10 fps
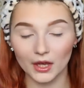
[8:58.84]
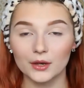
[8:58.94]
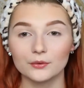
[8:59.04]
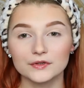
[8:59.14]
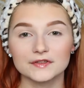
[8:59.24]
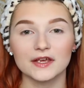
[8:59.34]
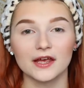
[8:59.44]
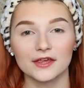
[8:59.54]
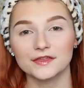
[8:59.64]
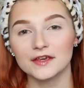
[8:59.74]
I will say,
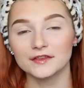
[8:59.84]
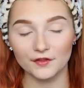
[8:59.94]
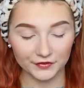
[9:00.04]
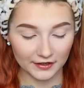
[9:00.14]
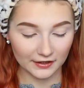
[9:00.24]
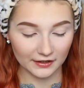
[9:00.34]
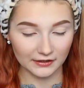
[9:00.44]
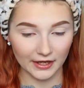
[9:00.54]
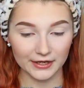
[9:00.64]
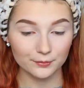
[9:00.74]
I think that the
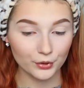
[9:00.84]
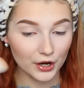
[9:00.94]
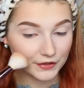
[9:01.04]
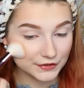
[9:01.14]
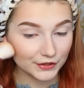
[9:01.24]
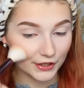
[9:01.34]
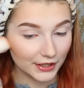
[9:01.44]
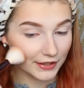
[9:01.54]
light bronzer